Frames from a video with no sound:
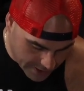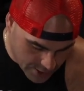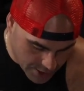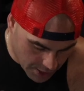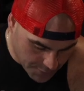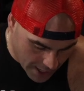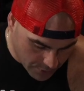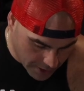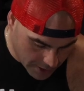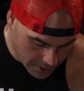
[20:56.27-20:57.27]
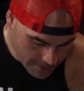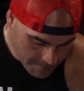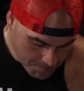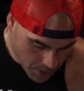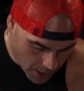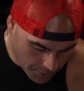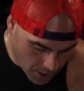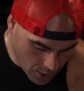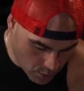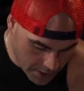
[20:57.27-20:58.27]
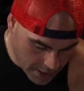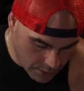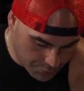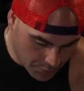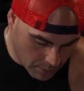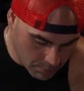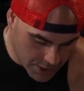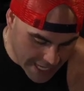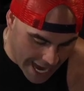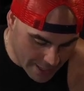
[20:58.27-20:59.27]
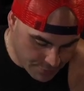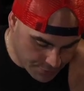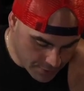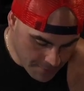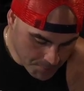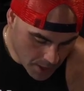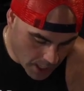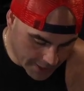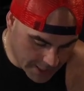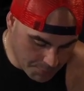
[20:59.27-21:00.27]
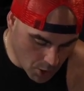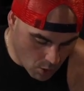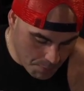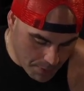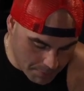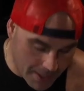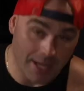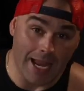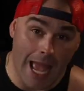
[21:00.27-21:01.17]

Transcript: that stuff down here. Uh, another one here from Jive. Uh, keep going, big man.